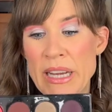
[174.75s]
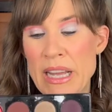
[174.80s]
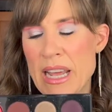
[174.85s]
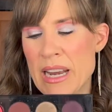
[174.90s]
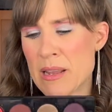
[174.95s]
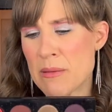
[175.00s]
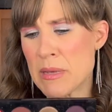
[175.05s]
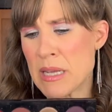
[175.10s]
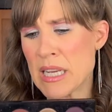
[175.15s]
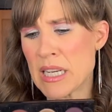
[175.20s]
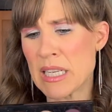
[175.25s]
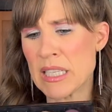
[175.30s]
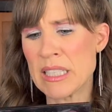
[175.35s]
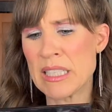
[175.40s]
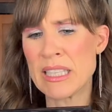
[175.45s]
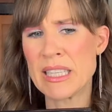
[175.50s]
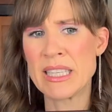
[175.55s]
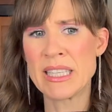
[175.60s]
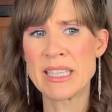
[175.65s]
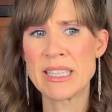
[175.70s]
And I mean,
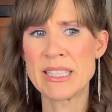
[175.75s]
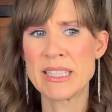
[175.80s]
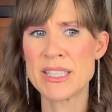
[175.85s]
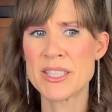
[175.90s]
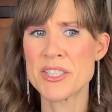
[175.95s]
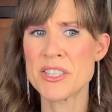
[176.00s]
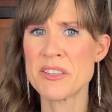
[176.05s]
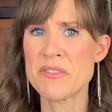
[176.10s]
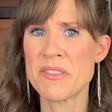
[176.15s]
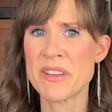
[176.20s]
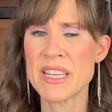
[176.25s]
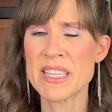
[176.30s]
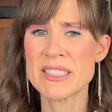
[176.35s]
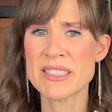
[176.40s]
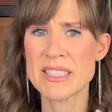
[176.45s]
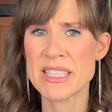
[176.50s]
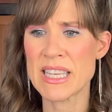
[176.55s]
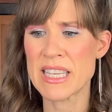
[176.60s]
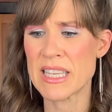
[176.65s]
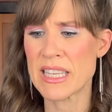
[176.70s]
she
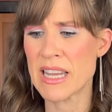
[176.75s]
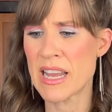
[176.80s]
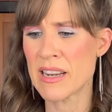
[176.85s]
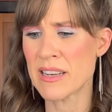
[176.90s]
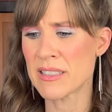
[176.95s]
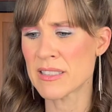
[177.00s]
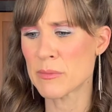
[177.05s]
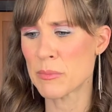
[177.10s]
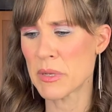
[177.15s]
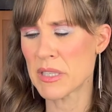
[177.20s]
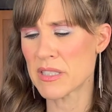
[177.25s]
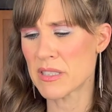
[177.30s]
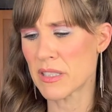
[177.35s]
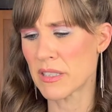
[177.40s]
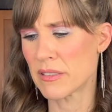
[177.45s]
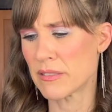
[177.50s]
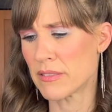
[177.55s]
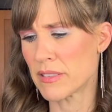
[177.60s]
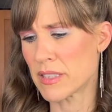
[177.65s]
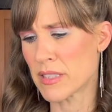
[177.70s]
fancy and
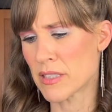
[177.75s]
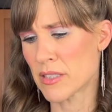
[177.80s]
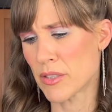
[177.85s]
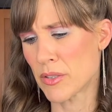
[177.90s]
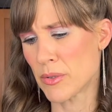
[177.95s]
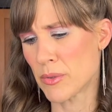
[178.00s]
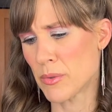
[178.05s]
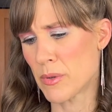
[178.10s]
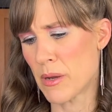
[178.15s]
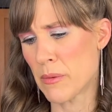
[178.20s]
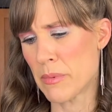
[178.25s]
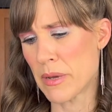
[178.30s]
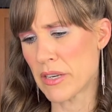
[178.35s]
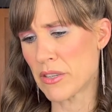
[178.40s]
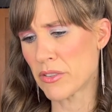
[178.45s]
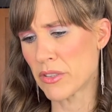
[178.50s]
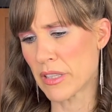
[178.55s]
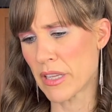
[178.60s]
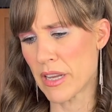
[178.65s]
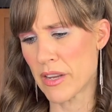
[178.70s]
expensive, and so I
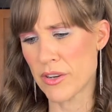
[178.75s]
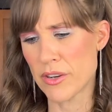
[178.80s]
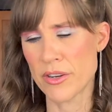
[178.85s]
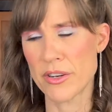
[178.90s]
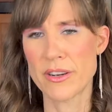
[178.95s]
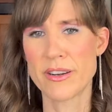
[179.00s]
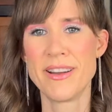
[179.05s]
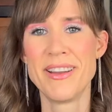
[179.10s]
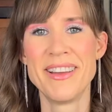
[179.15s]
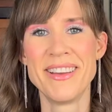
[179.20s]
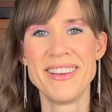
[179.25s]
better like her.